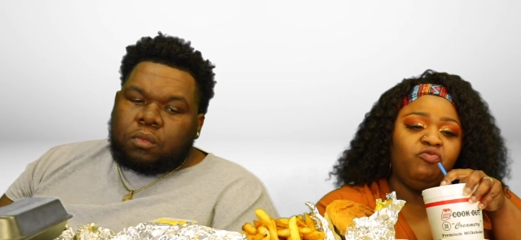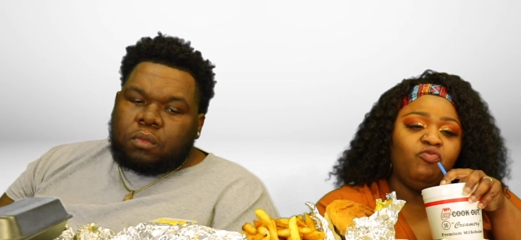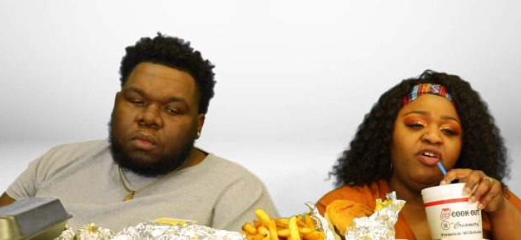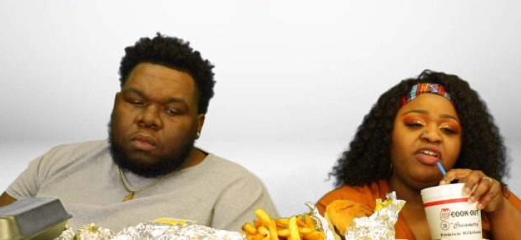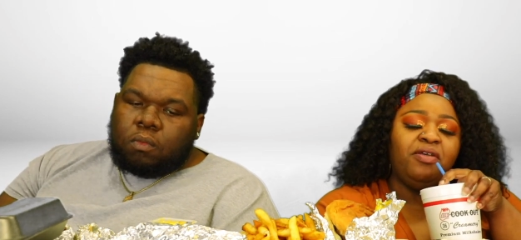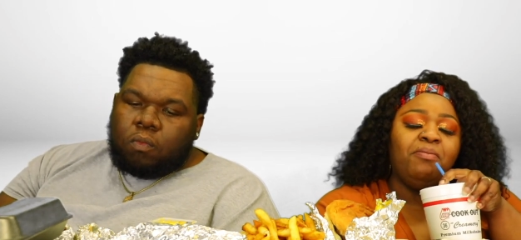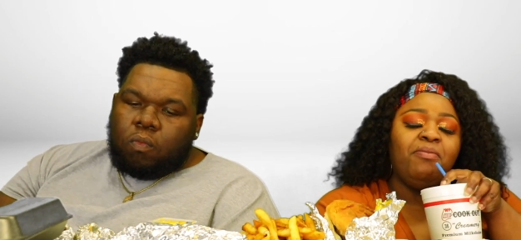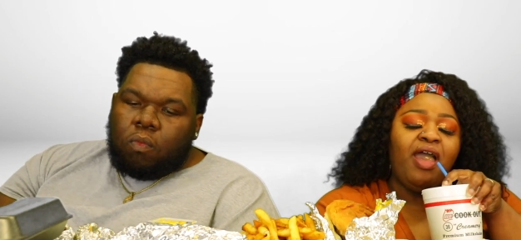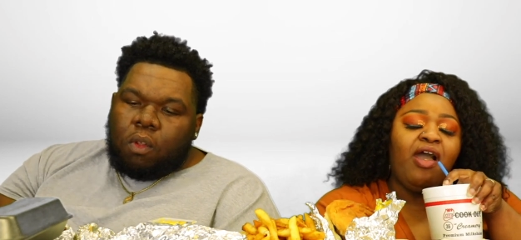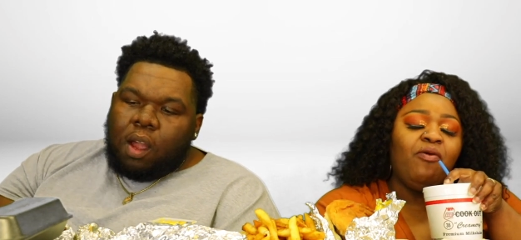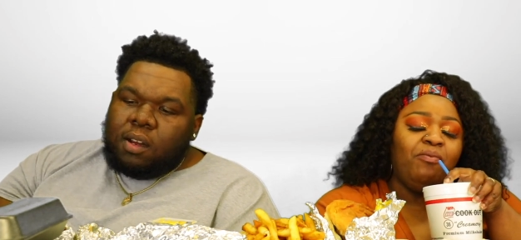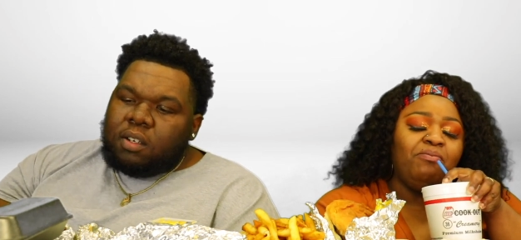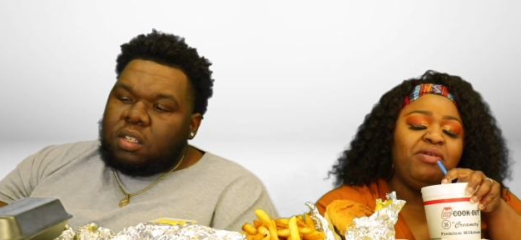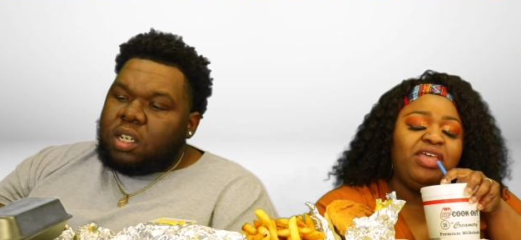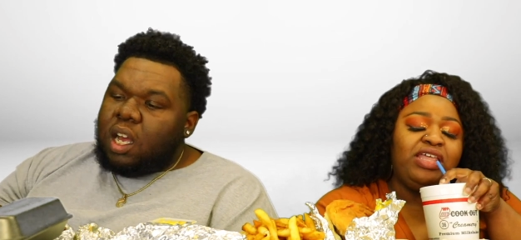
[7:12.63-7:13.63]
Speaker 1: What
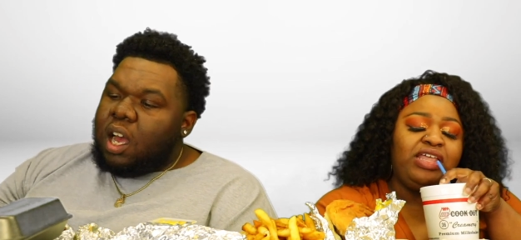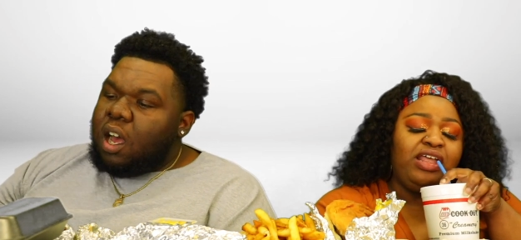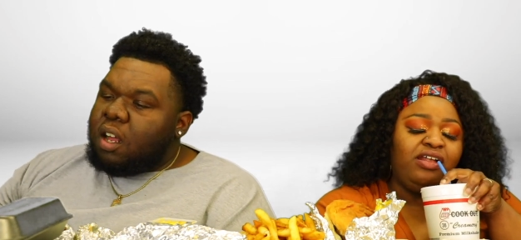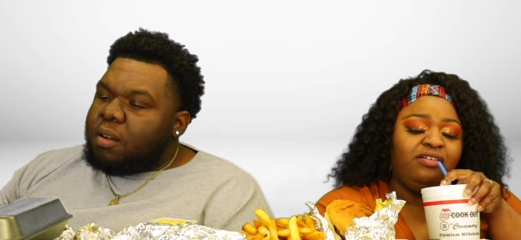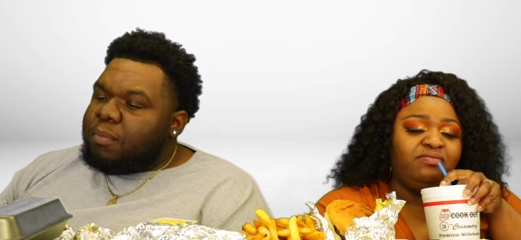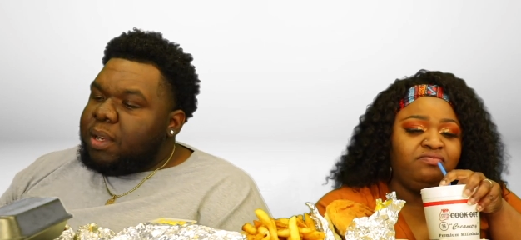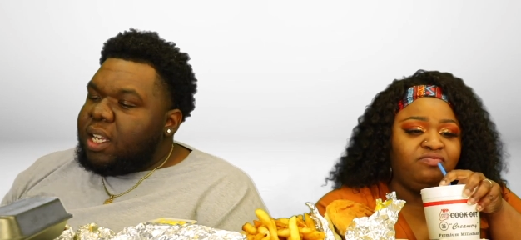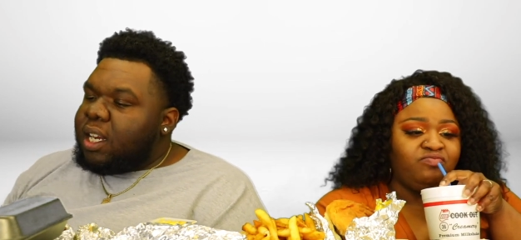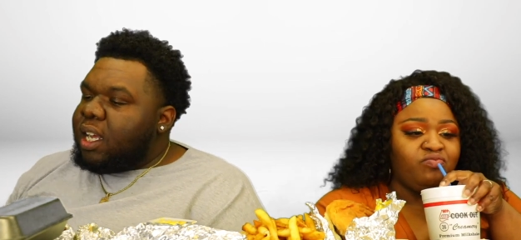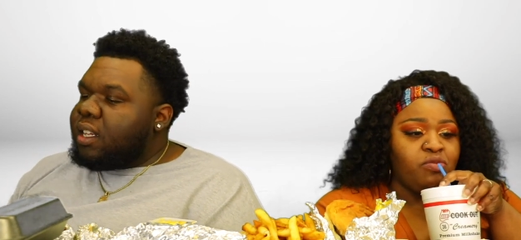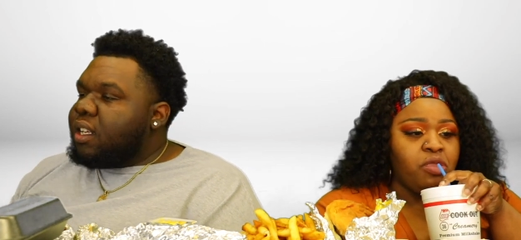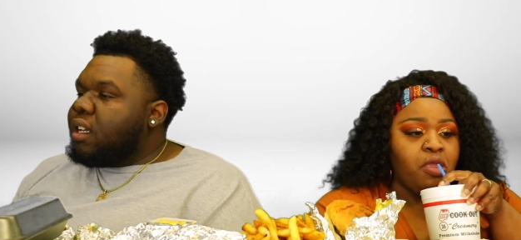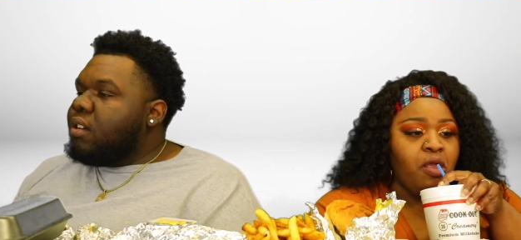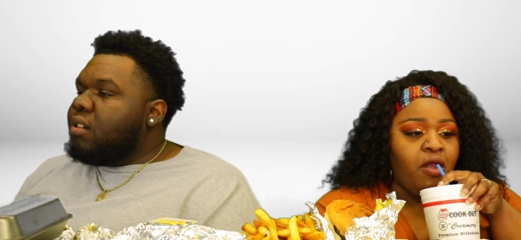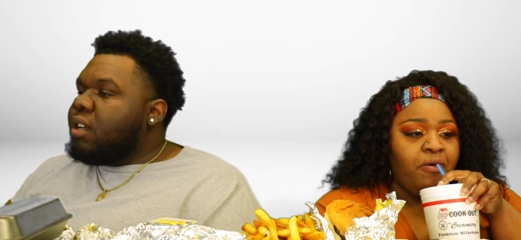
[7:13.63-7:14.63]
about
Speaker 2: me? To all the men
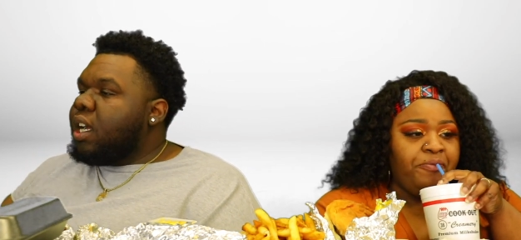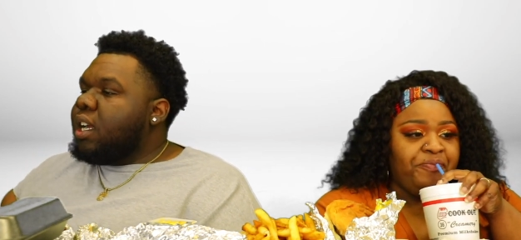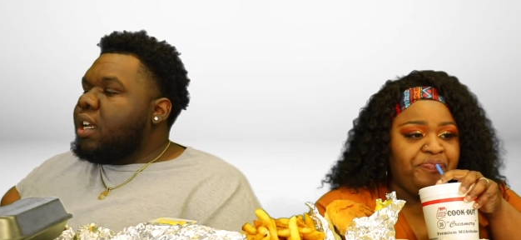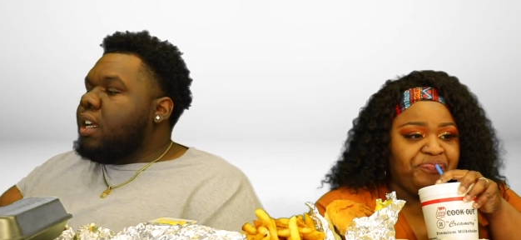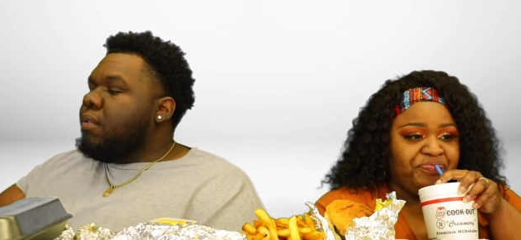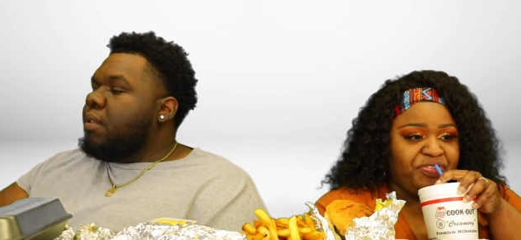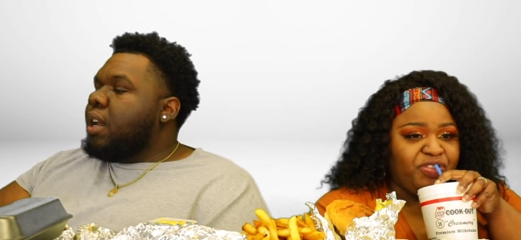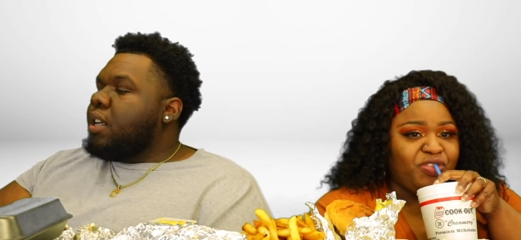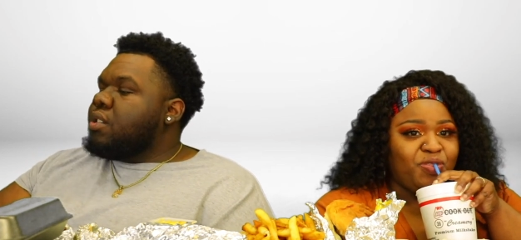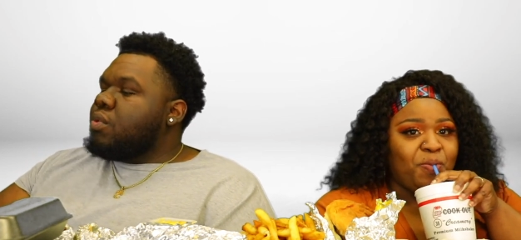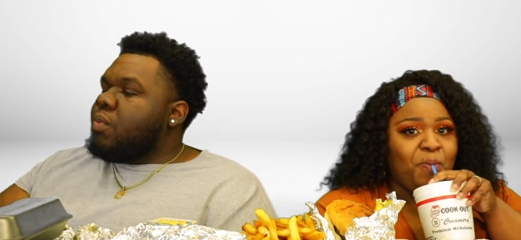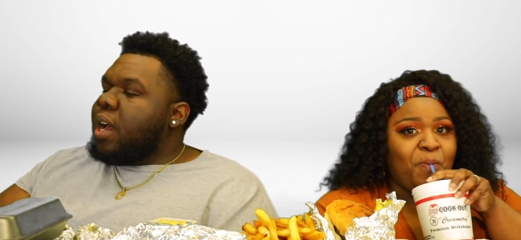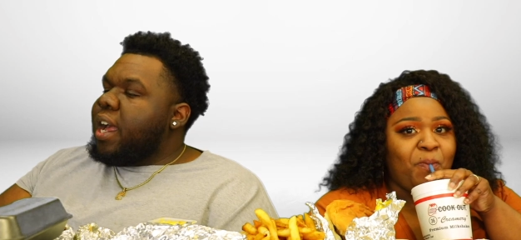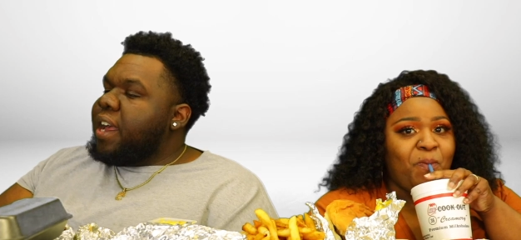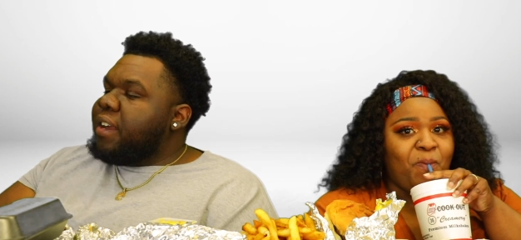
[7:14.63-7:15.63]
out there who can't eat without
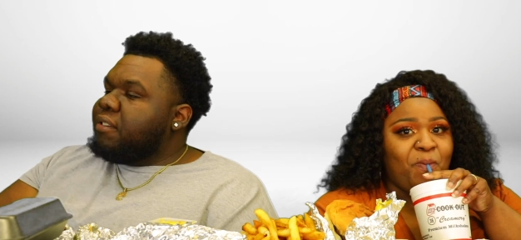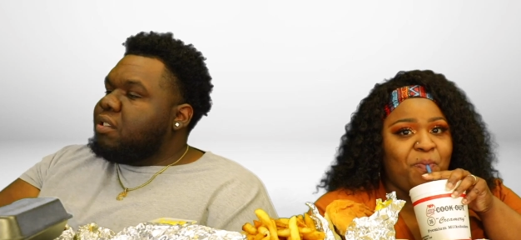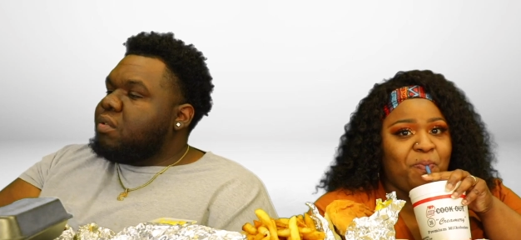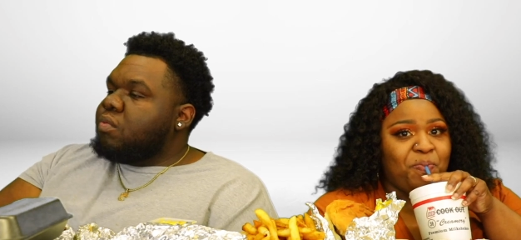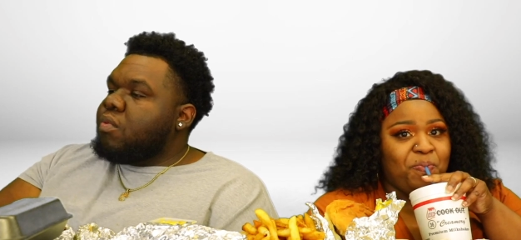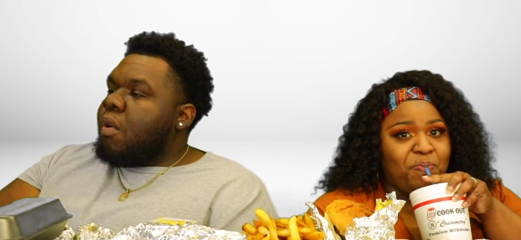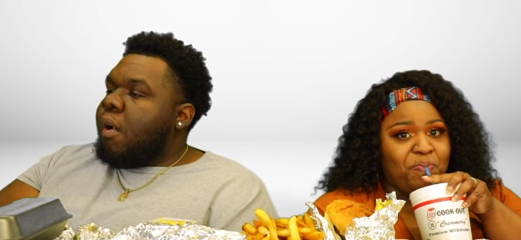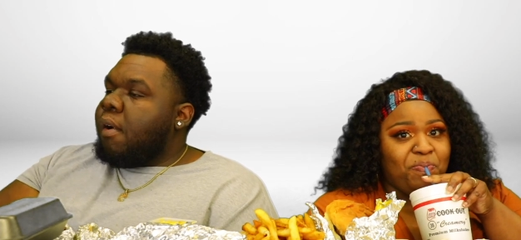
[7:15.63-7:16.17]
your wives.